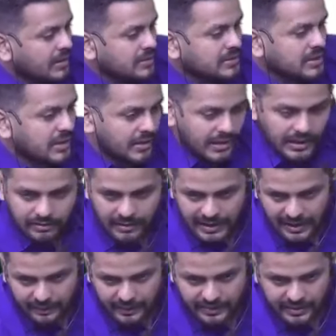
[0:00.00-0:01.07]
Generally what
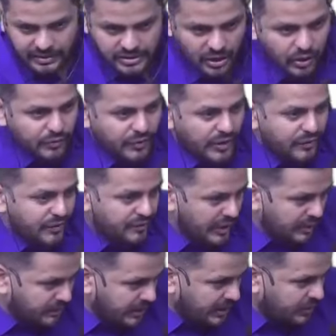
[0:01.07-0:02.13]
happens, they'll shout for 15
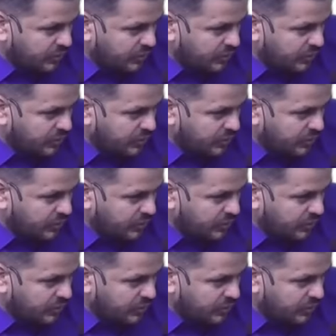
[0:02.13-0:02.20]
minutes,